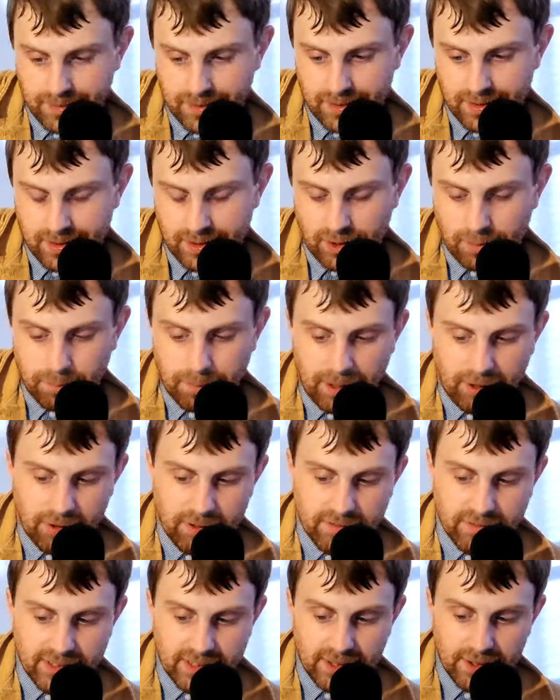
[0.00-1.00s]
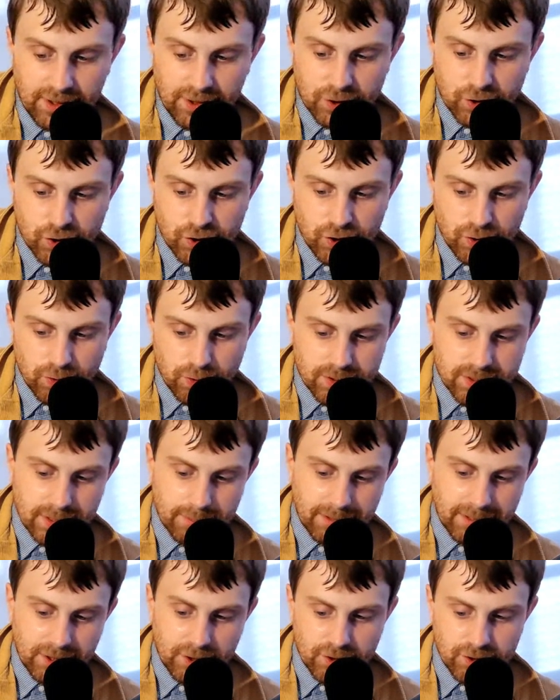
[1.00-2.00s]
comparatively to the juice. I
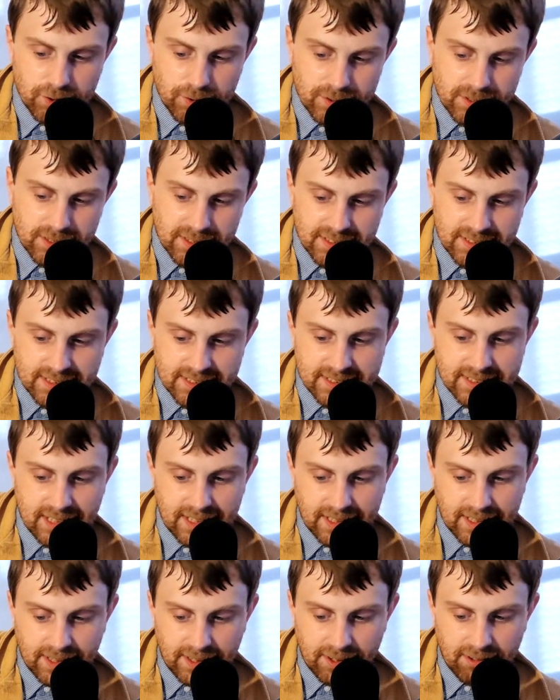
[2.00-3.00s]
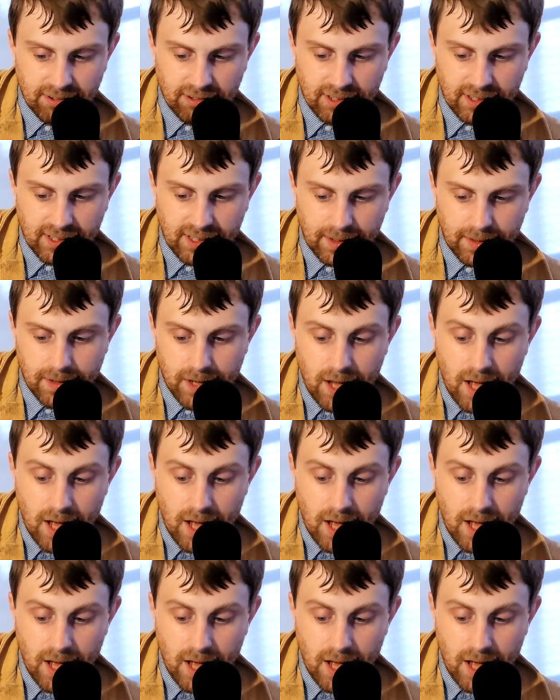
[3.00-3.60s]
mean, the juice is the second ingredient.